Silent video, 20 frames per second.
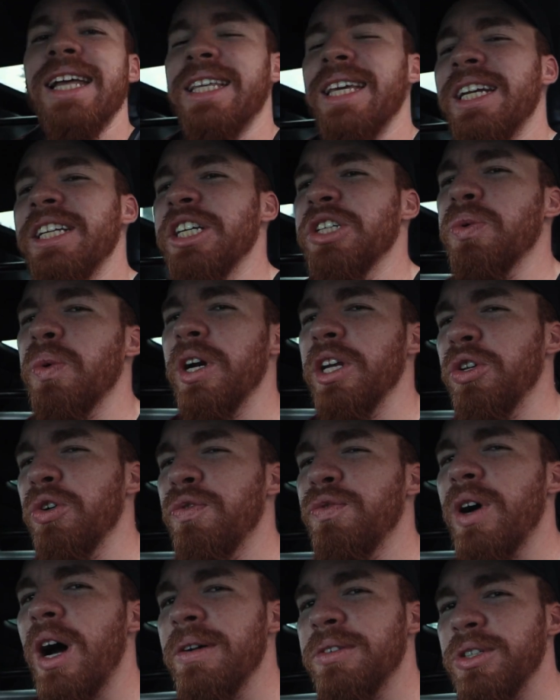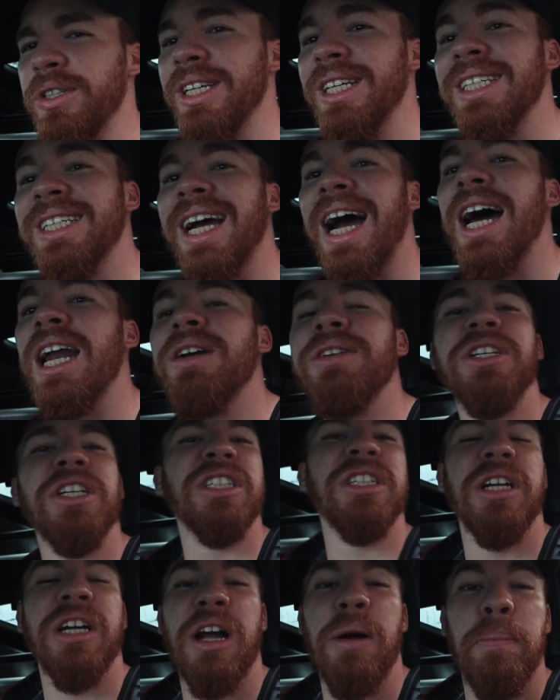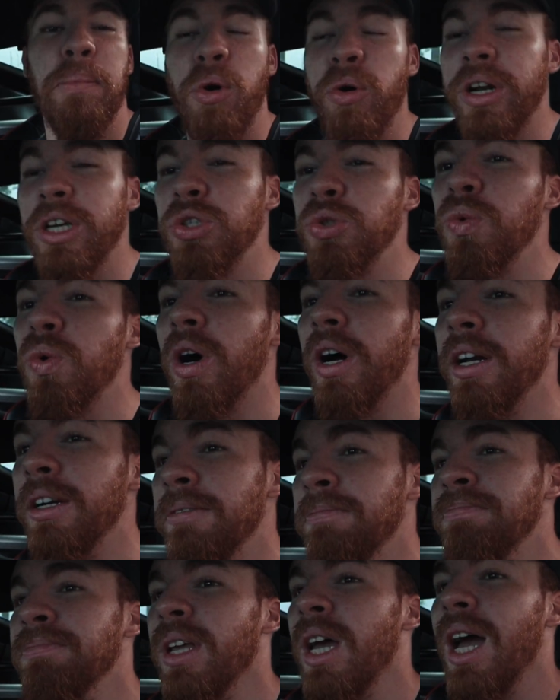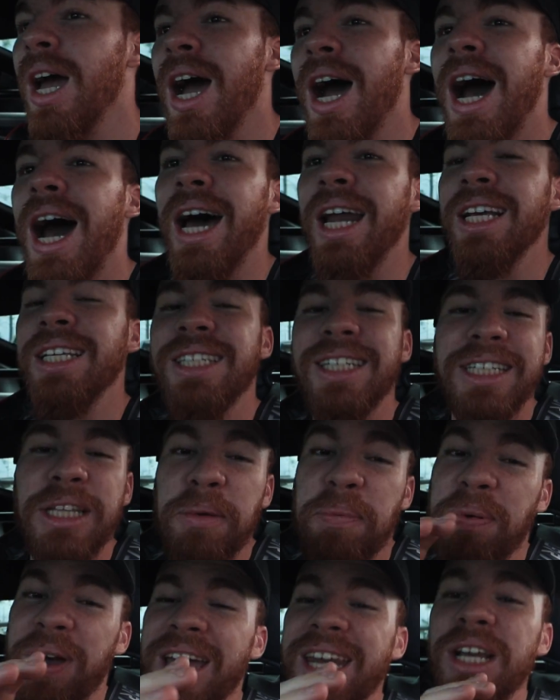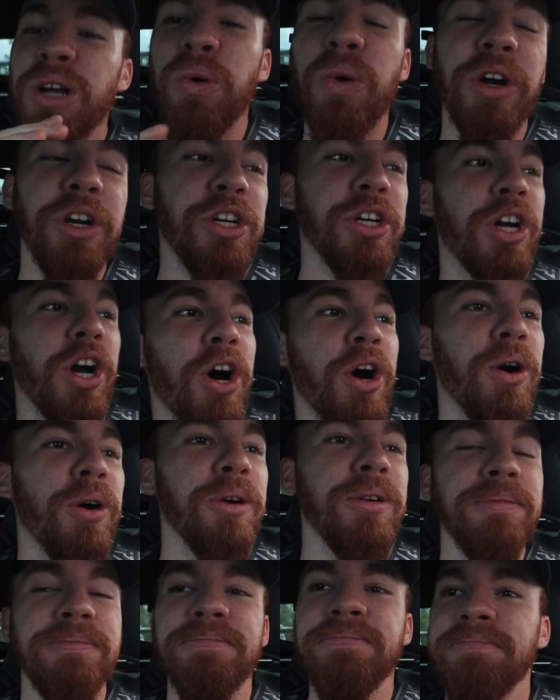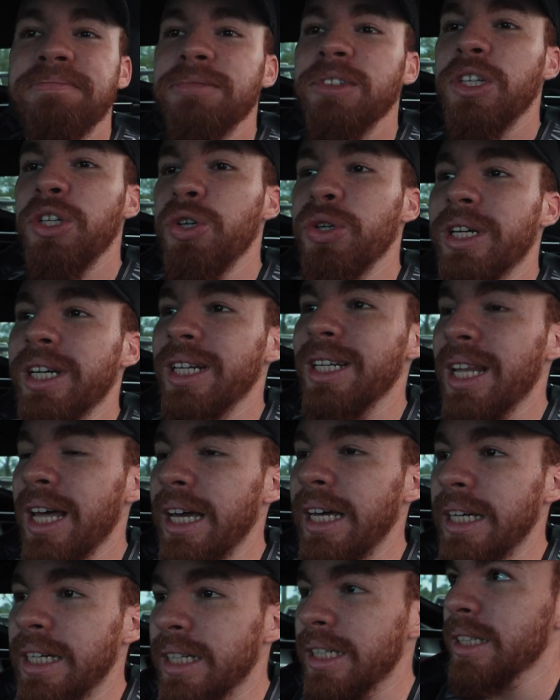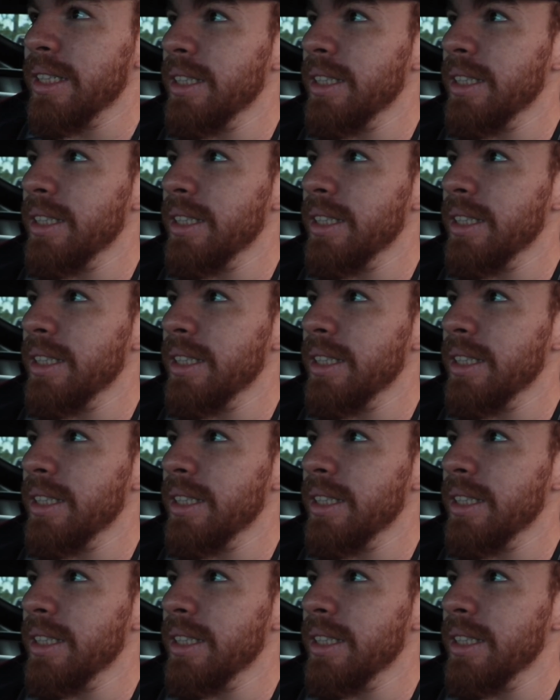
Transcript: didn't just want to do 5, so this is kind of just like a bonus one. Honestly, depending where you go, you can like